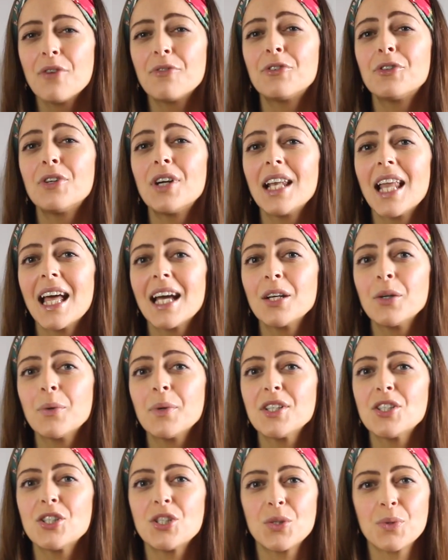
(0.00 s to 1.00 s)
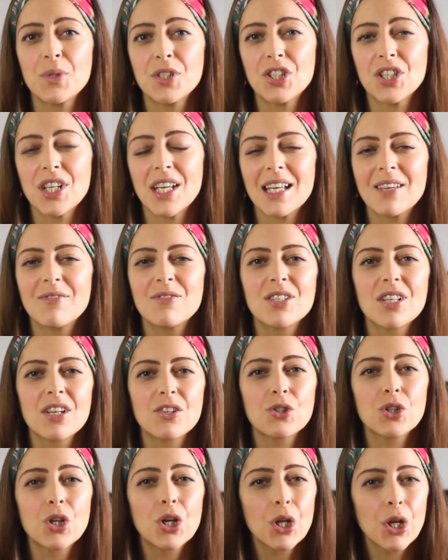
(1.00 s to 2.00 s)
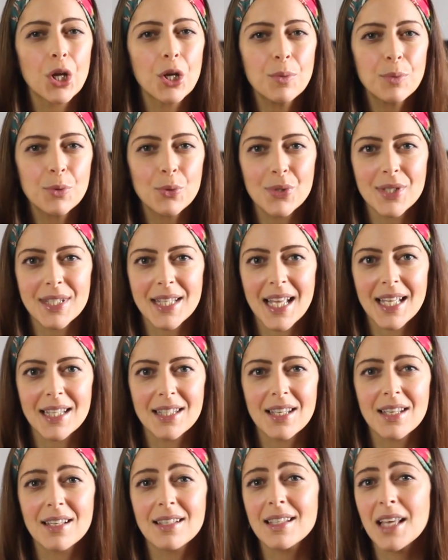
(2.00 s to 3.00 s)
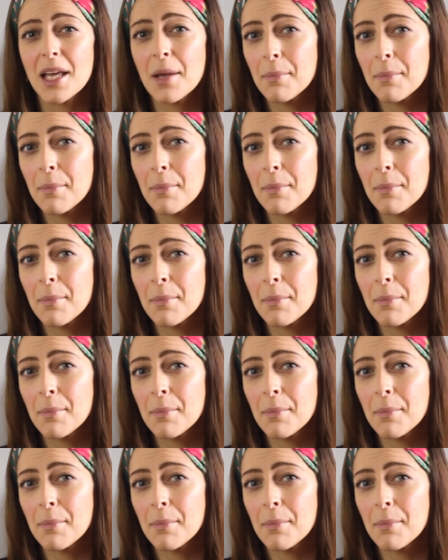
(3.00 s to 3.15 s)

For a language to achieve such global status,